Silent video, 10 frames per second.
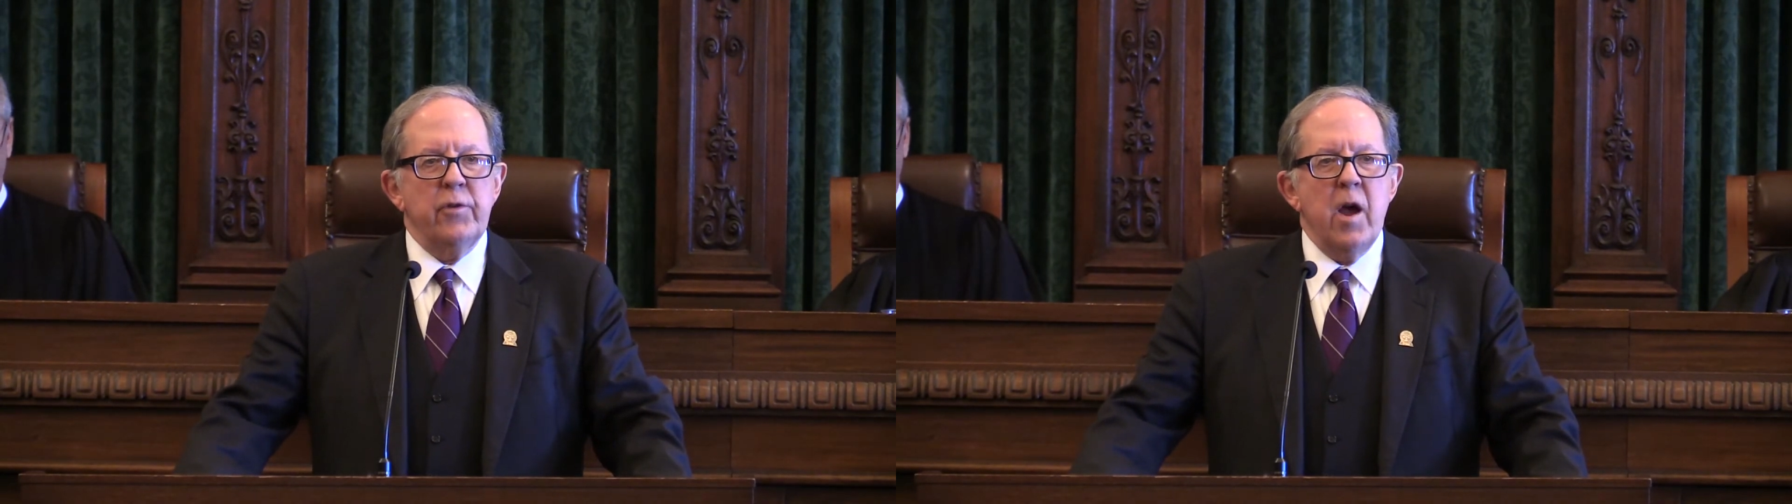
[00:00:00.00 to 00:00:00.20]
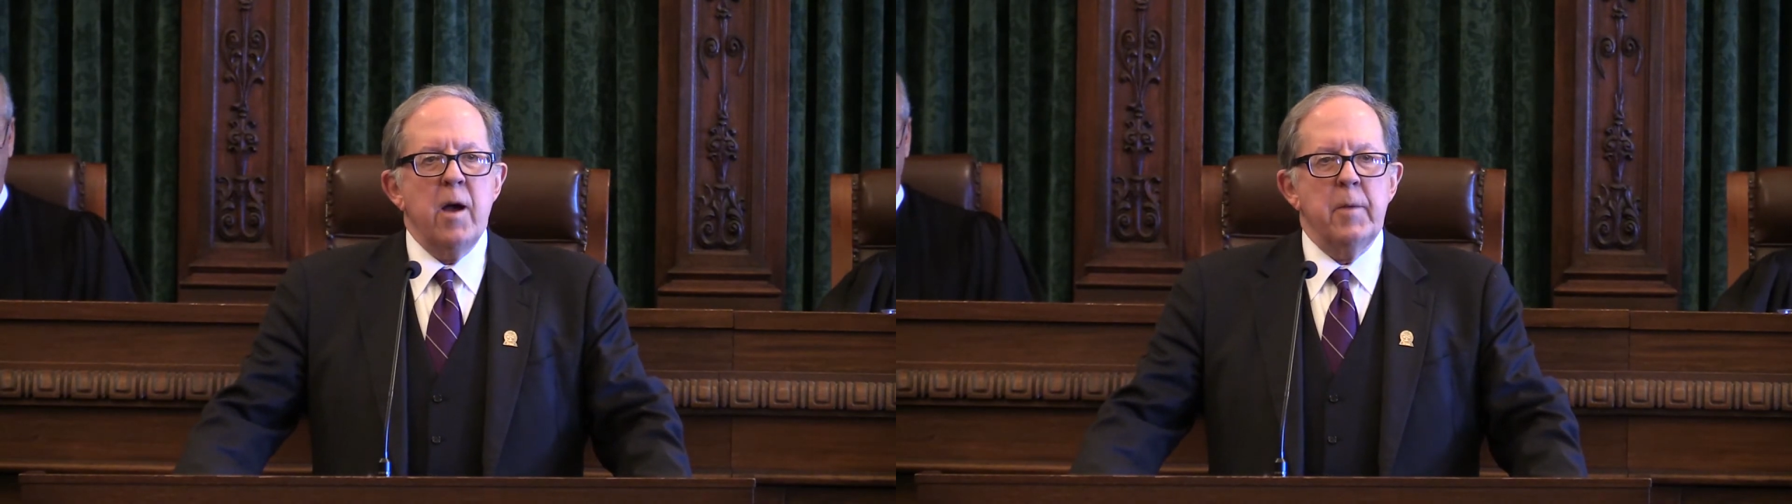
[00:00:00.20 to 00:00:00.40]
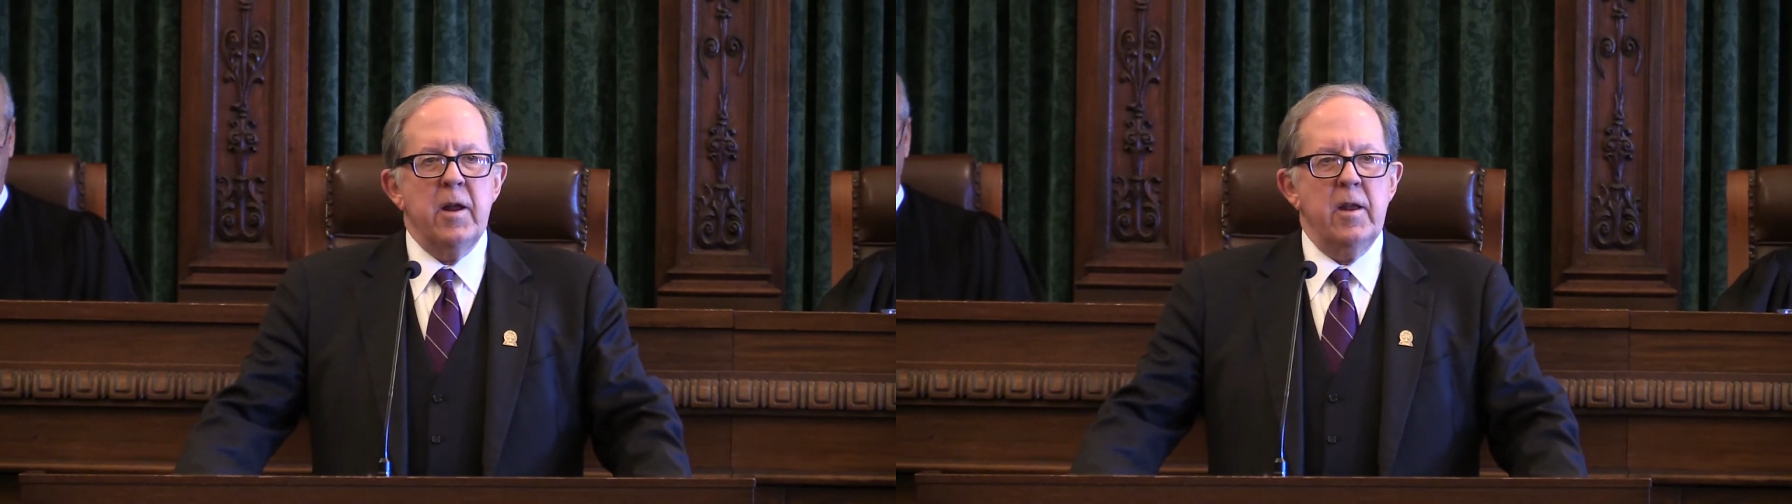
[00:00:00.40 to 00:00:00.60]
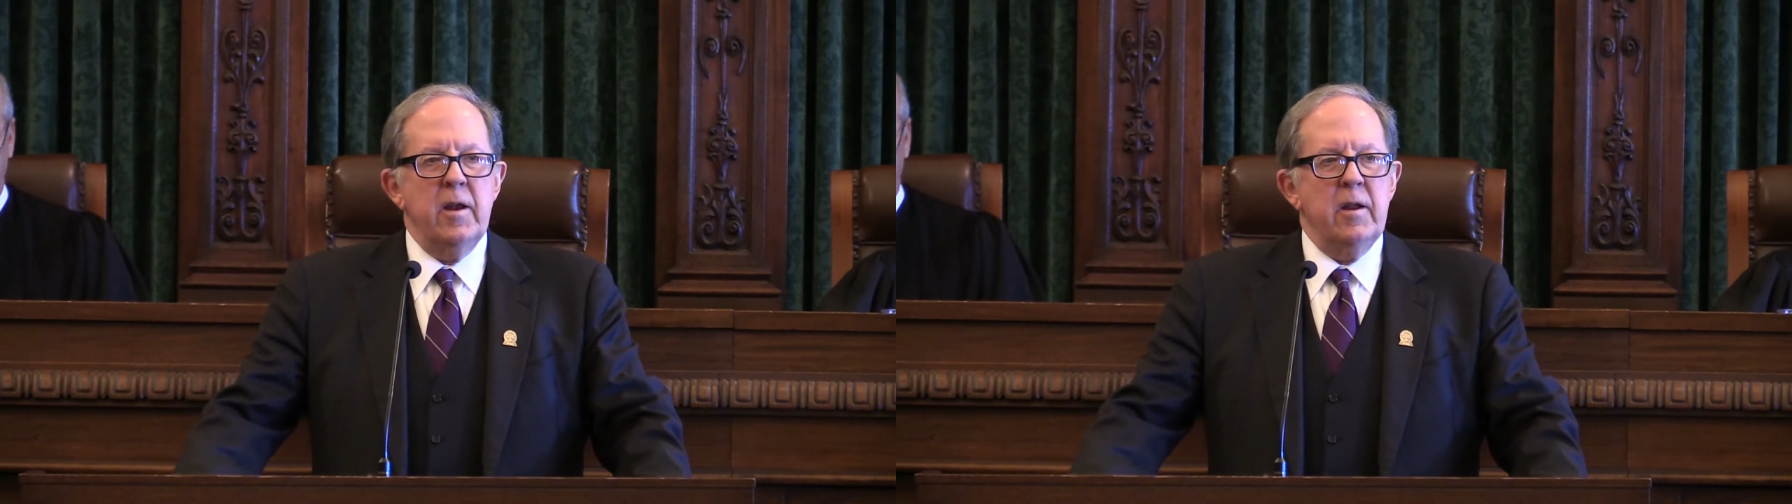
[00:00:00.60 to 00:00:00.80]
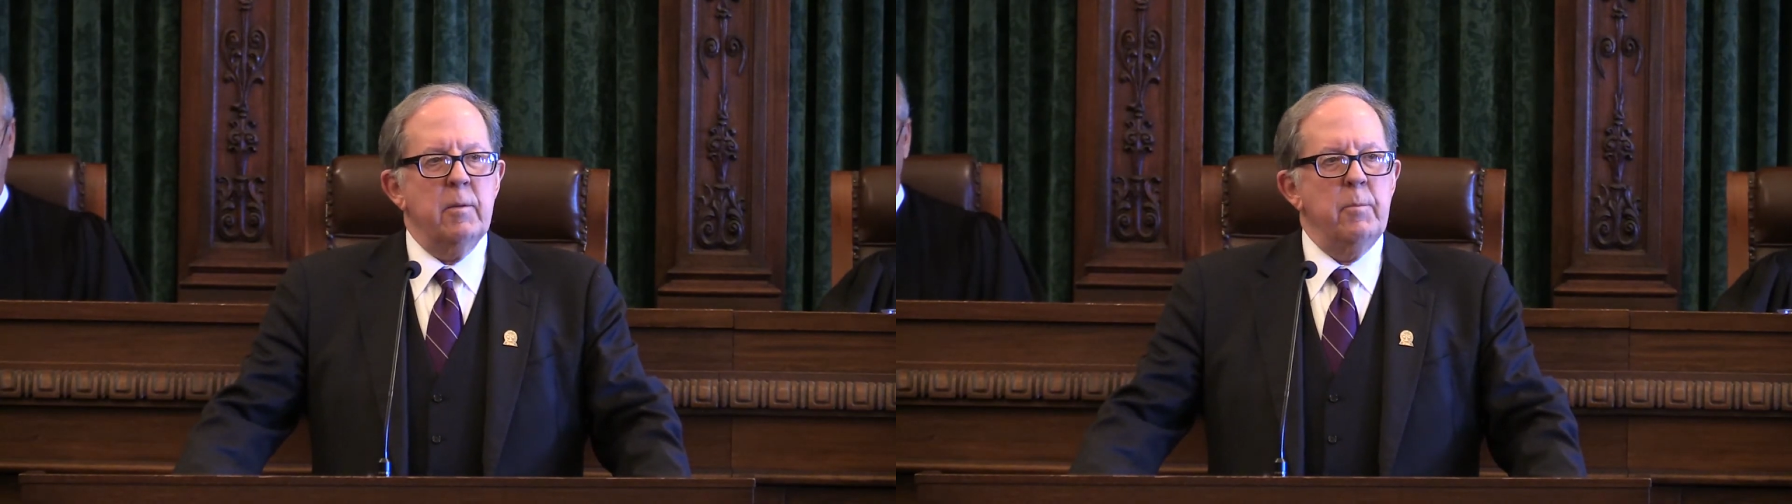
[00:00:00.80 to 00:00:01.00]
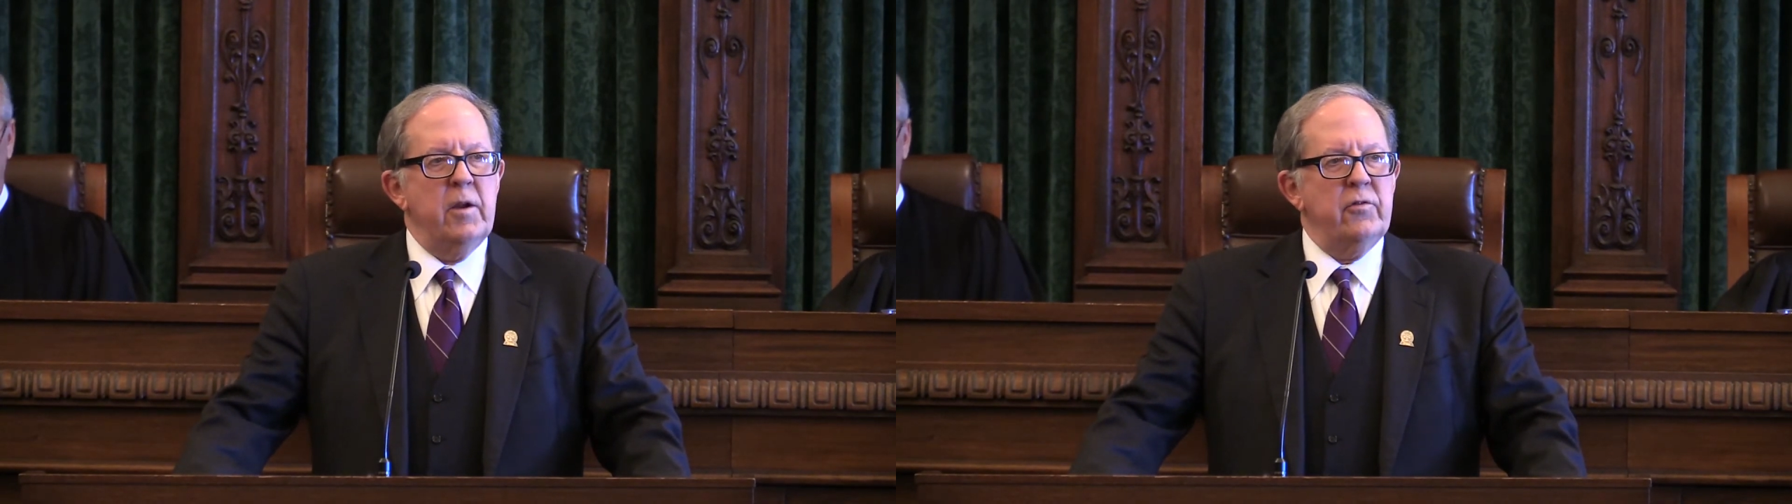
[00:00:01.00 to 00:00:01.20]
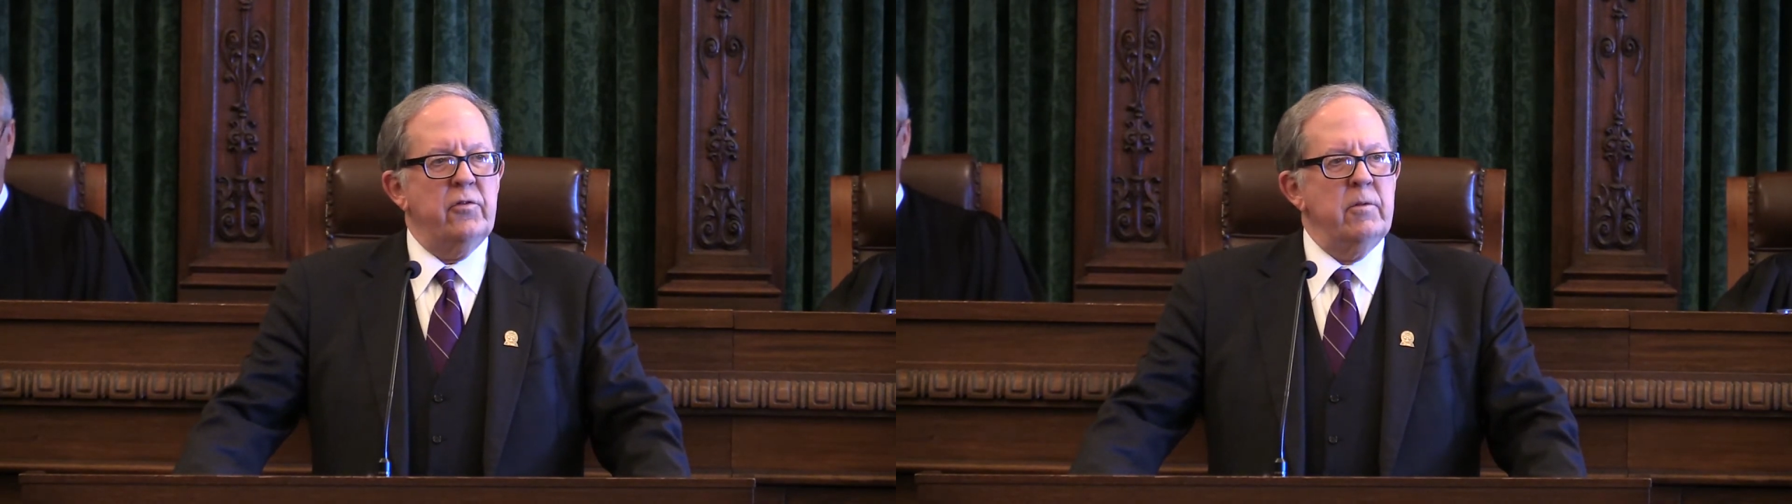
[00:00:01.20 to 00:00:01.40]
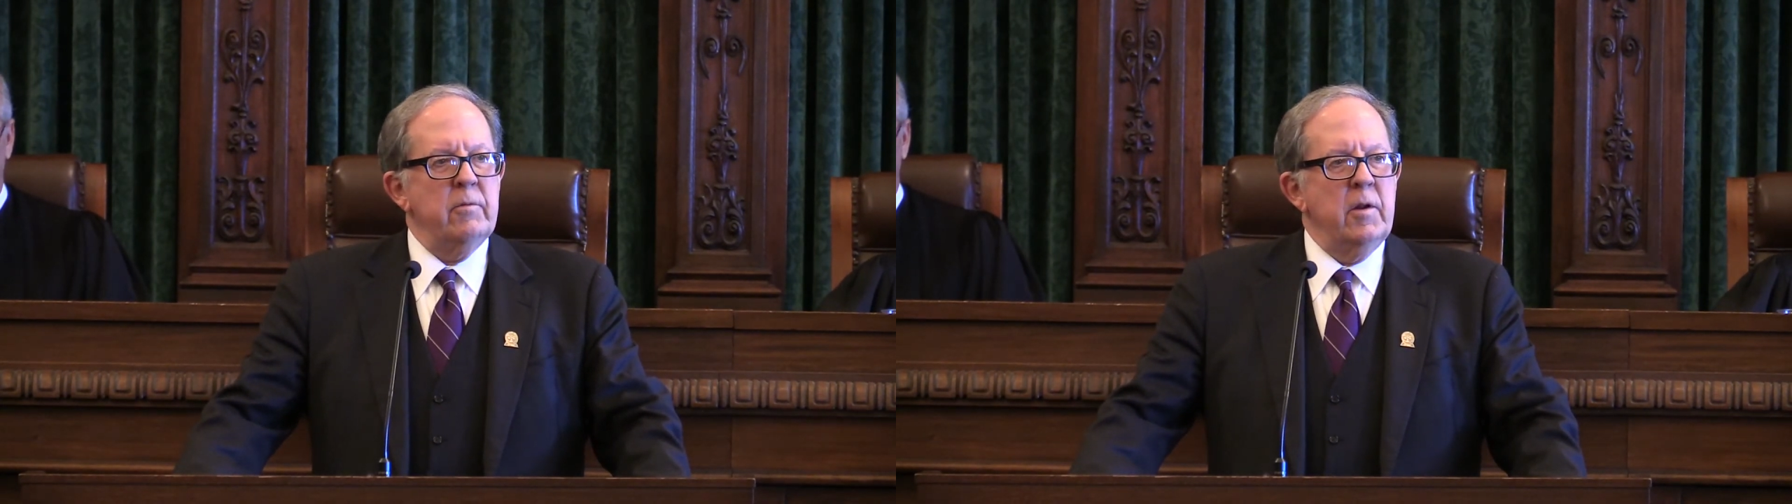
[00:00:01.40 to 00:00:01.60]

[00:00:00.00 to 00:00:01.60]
Nominating Commission.